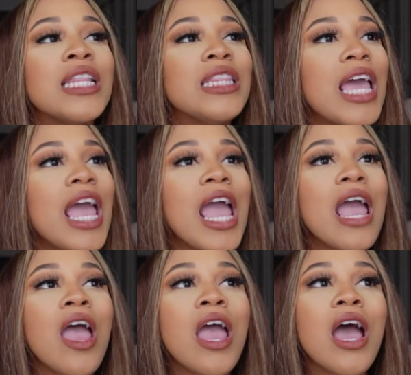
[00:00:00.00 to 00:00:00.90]
that
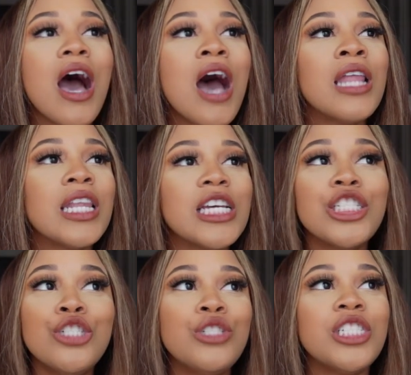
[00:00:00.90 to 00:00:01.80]

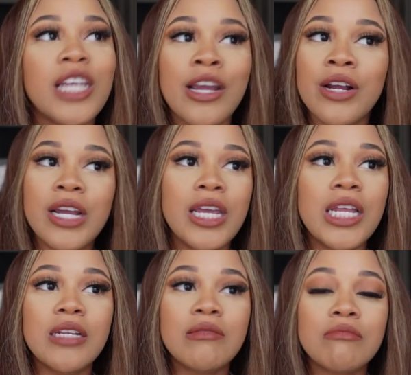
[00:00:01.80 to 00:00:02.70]
unless you share
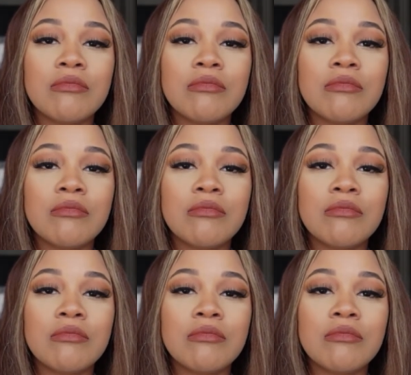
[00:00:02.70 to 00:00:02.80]
it,